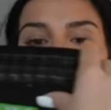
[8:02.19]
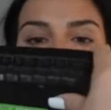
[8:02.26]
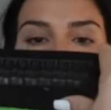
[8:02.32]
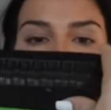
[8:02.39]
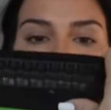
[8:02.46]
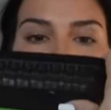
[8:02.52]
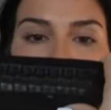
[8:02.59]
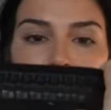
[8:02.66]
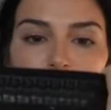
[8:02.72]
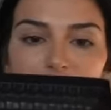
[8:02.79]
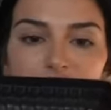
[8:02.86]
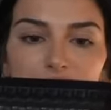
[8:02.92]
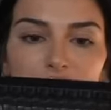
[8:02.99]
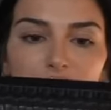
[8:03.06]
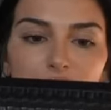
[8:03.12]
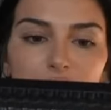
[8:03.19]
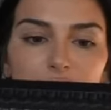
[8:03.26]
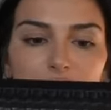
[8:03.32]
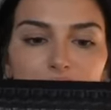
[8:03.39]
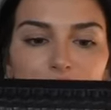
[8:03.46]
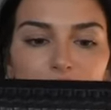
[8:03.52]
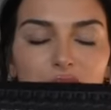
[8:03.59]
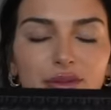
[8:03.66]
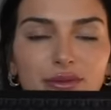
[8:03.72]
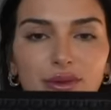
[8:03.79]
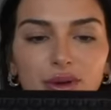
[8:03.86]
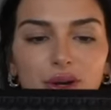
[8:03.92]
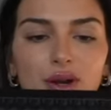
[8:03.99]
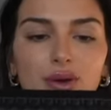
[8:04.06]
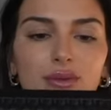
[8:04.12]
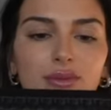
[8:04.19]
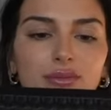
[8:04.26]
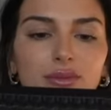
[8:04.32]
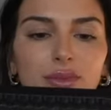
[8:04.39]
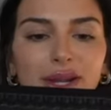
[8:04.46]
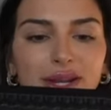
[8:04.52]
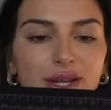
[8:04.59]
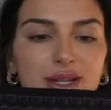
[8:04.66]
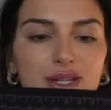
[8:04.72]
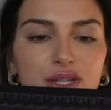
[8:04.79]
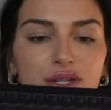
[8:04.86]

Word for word: There's no specific flavor. Oh, wait, it's